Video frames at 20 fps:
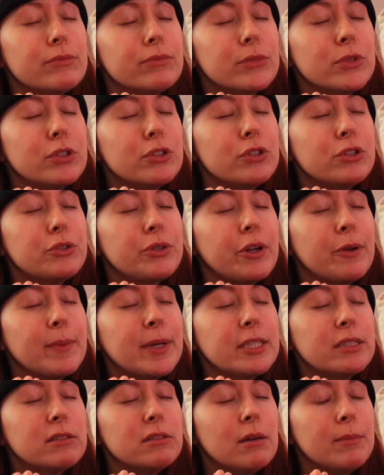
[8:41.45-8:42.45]
Did you hear
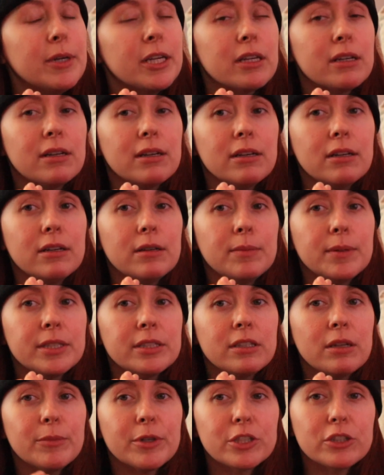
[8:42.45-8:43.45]
my stomach? My
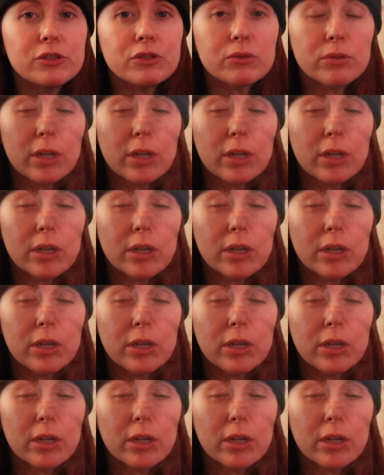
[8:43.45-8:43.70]
stomach just